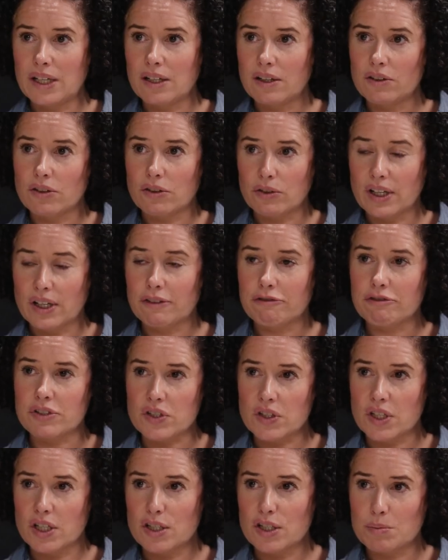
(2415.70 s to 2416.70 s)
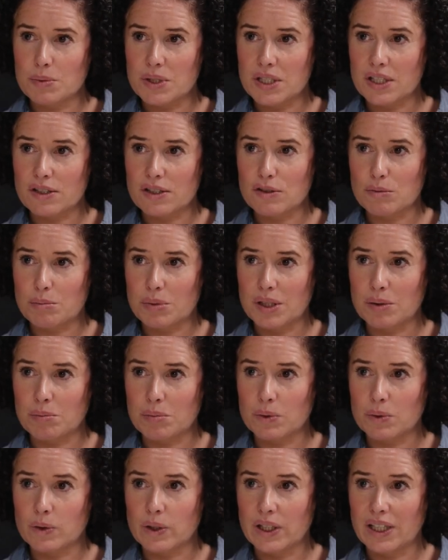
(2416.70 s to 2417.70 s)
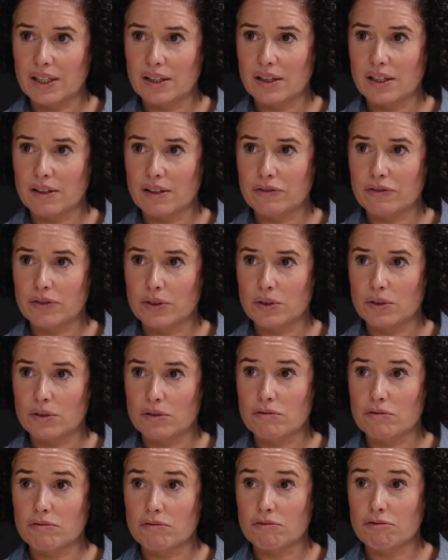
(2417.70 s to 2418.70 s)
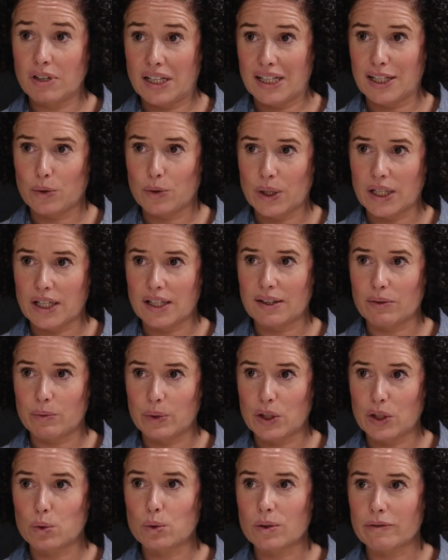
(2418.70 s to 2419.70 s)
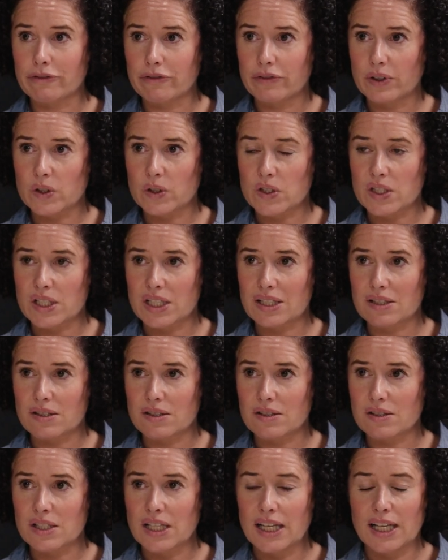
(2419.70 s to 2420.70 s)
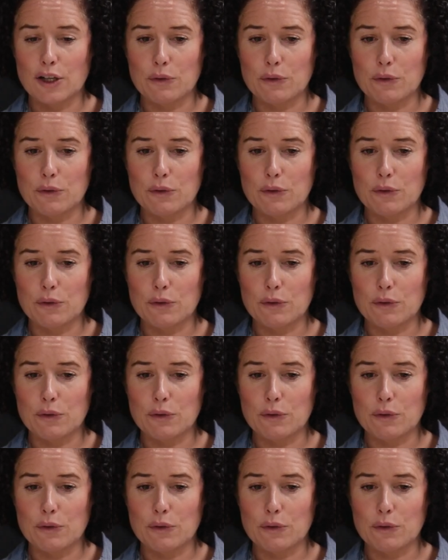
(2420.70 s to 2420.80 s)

know that on average, 30% of people eat their food really quickly. We call them fast eaters.